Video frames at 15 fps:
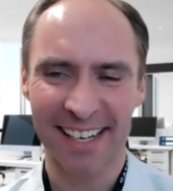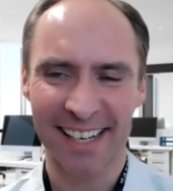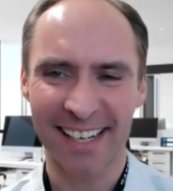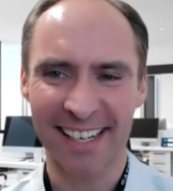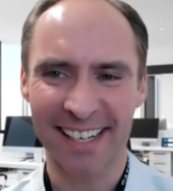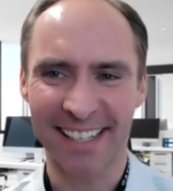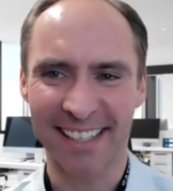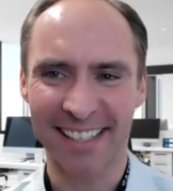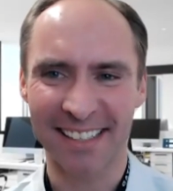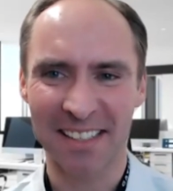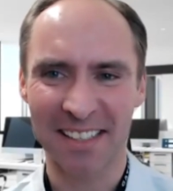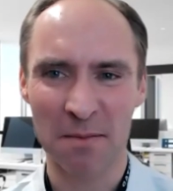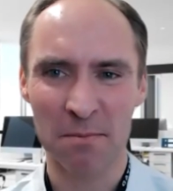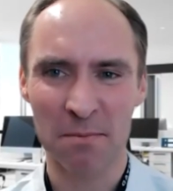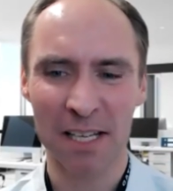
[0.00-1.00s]
Uh,
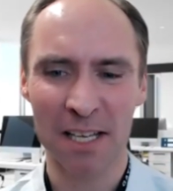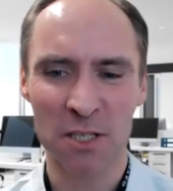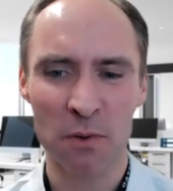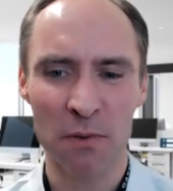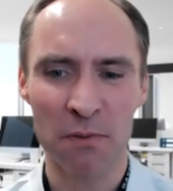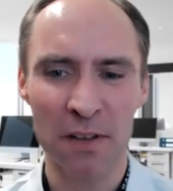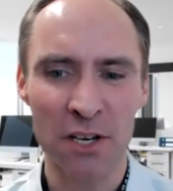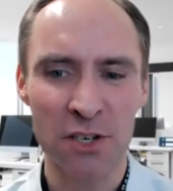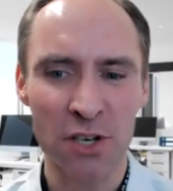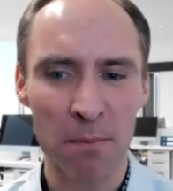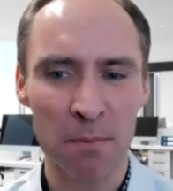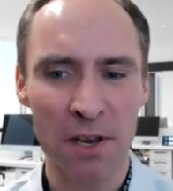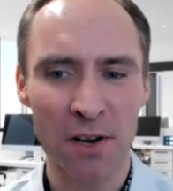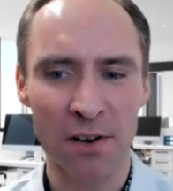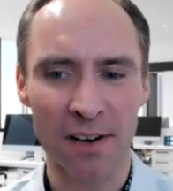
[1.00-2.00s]
Bill, as we finish
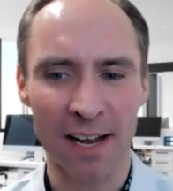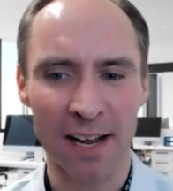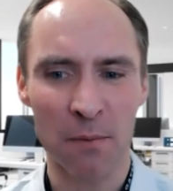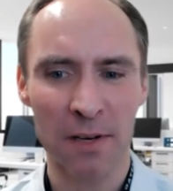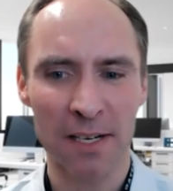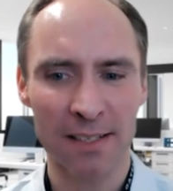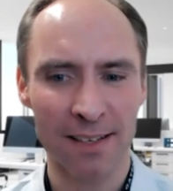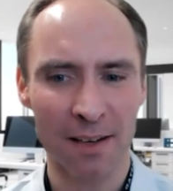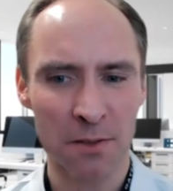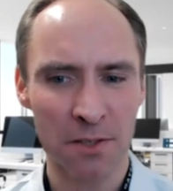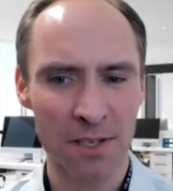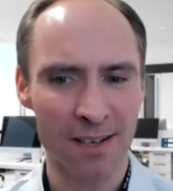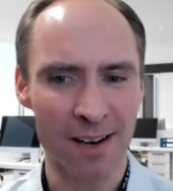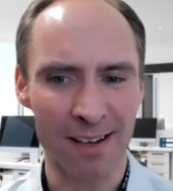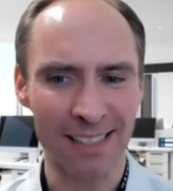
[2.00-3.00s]
up here, I want to, I want
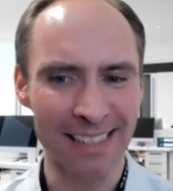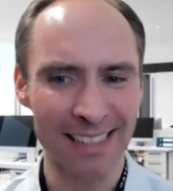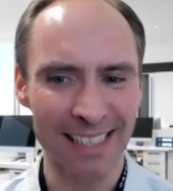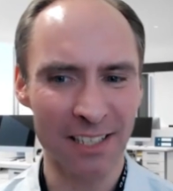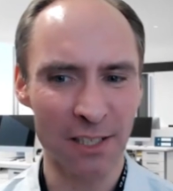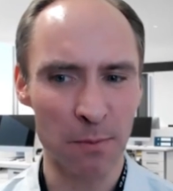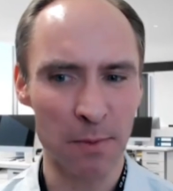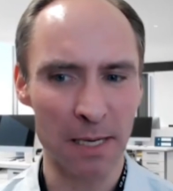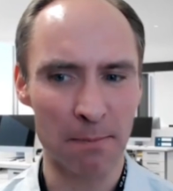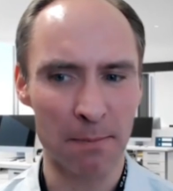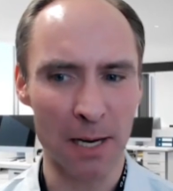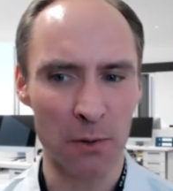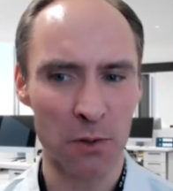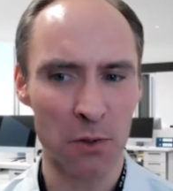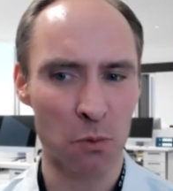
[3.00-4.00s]
you to talk a little bit
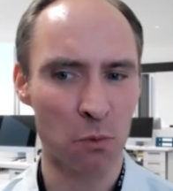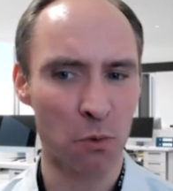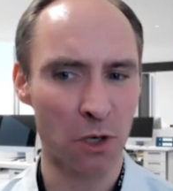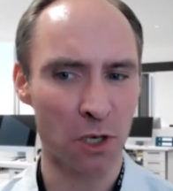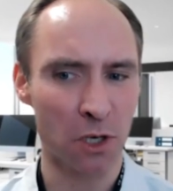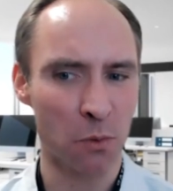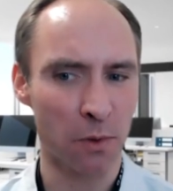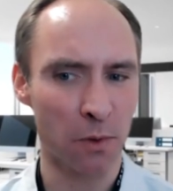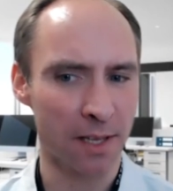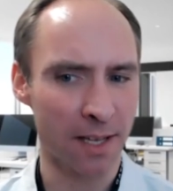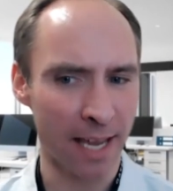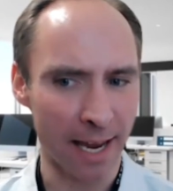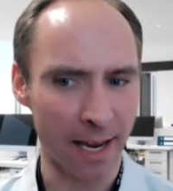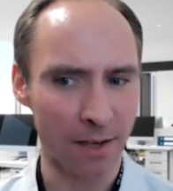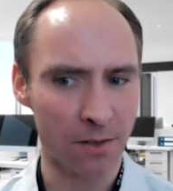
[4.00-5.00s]
about your work with
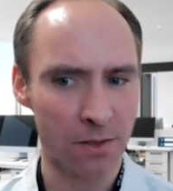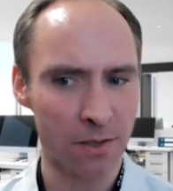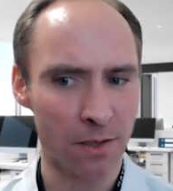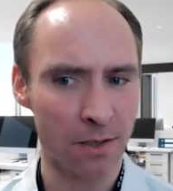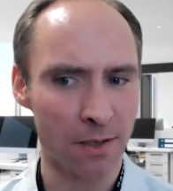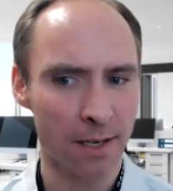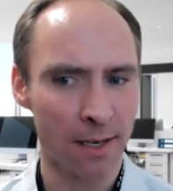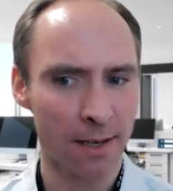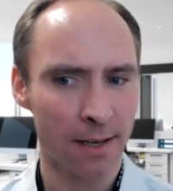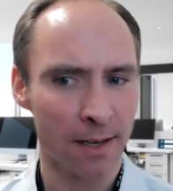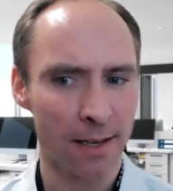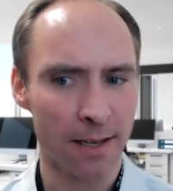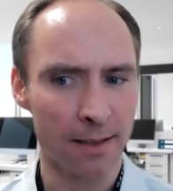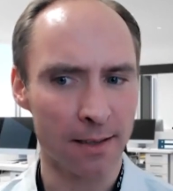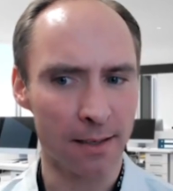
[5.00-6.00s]
cancer
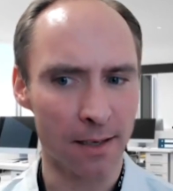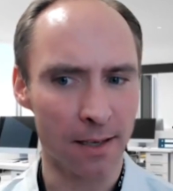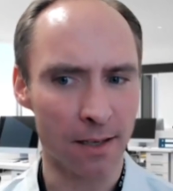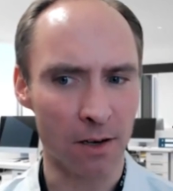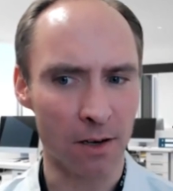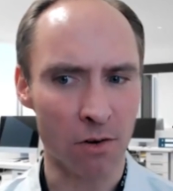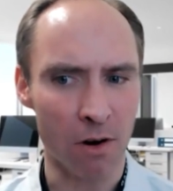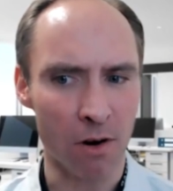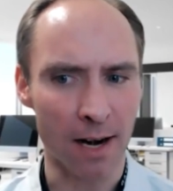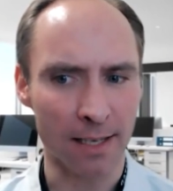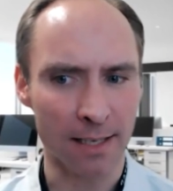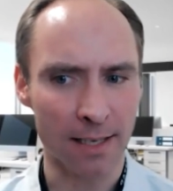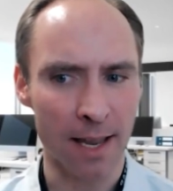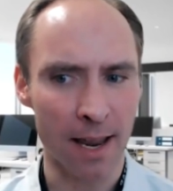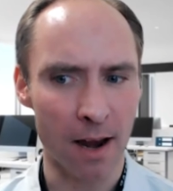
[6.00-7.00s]
in the in the
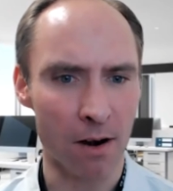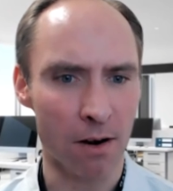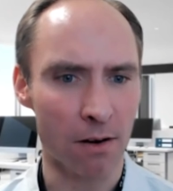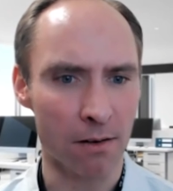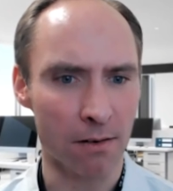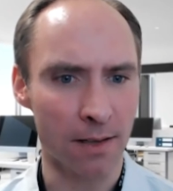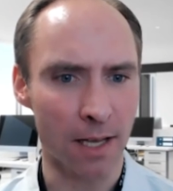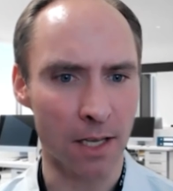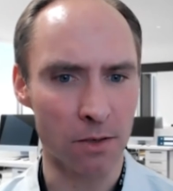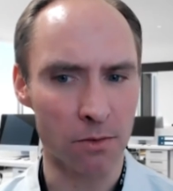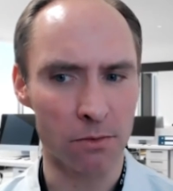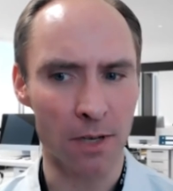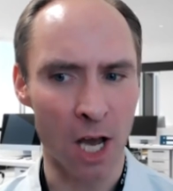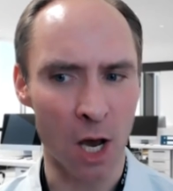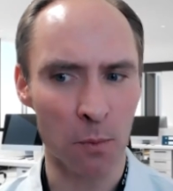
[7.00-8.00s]
chronic care that
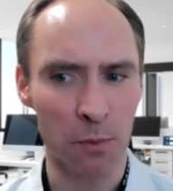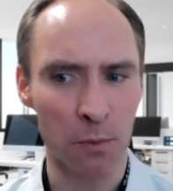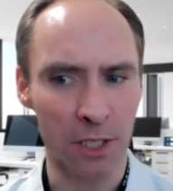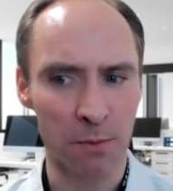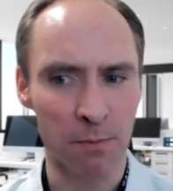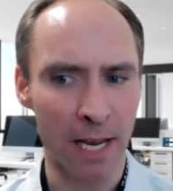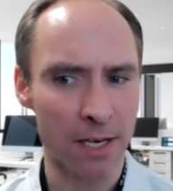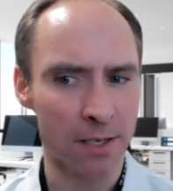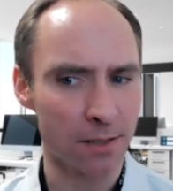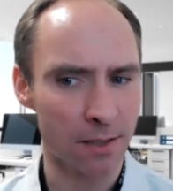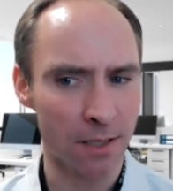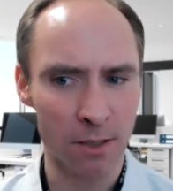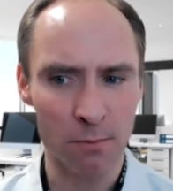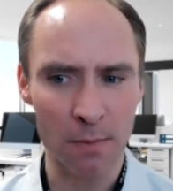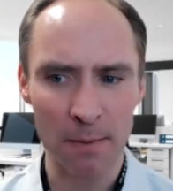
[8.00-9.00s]
you help with these patients.
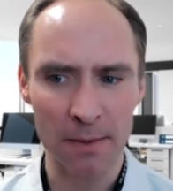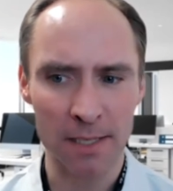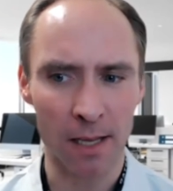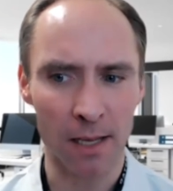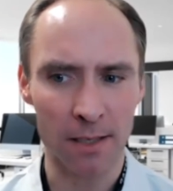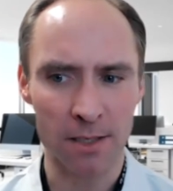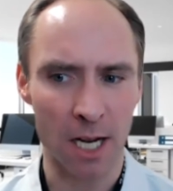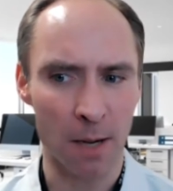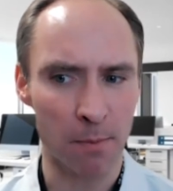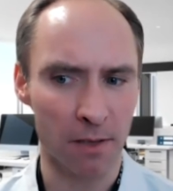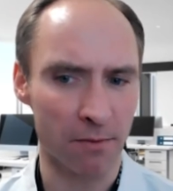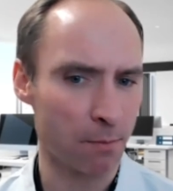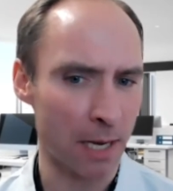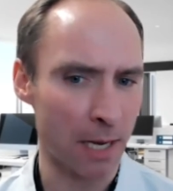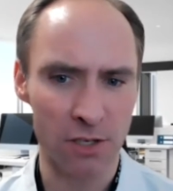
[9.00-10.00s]
Could you maybe tell us a couple
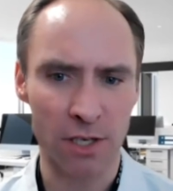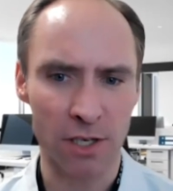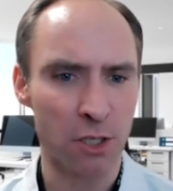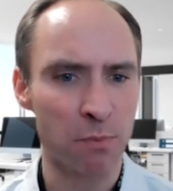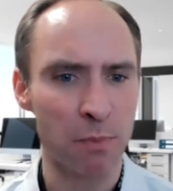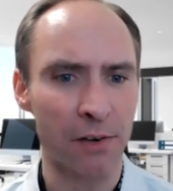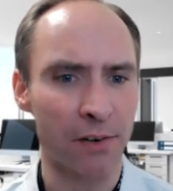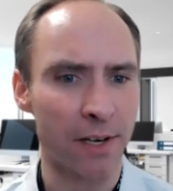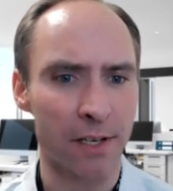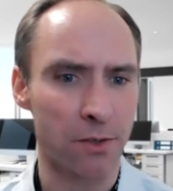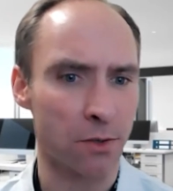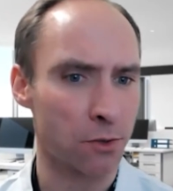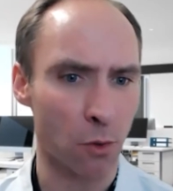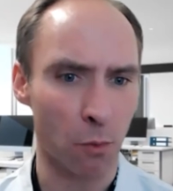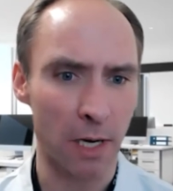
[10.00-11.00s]
of patient
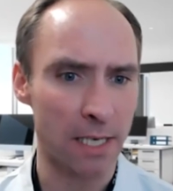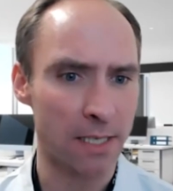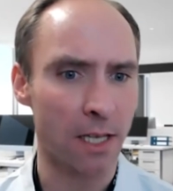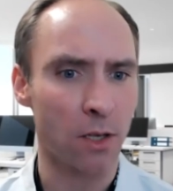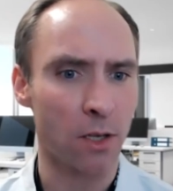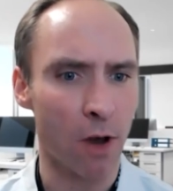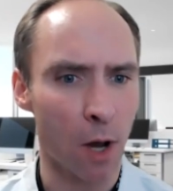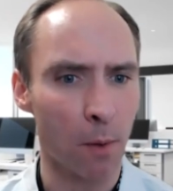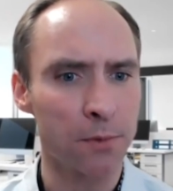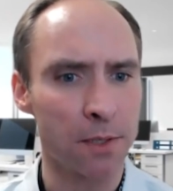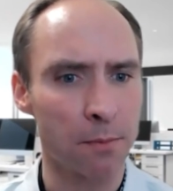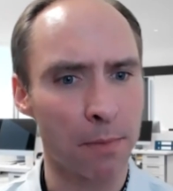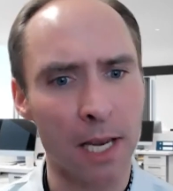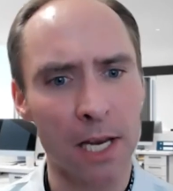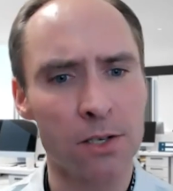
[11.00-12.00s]
experiences or ways that you've helped
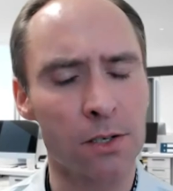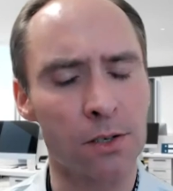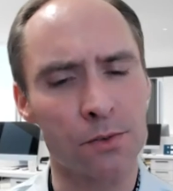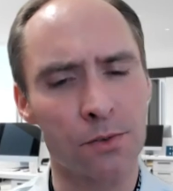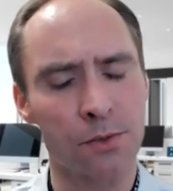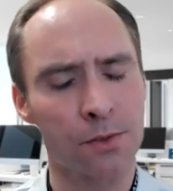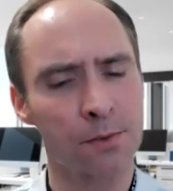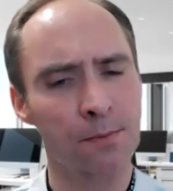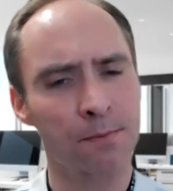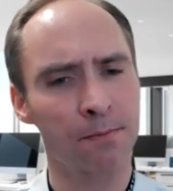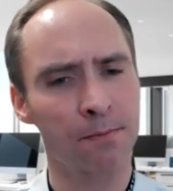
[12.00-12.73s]
some patients?